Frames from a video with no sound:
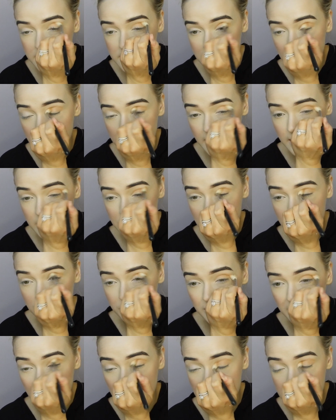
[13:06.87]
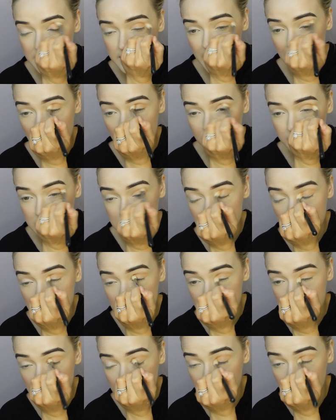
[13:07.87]
I like to blend it out as much as
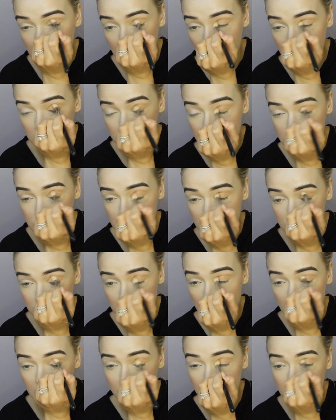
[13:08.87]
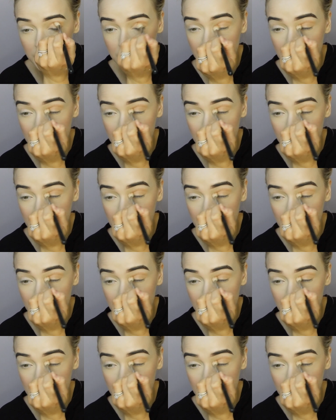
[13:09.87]
I can, just so it kind of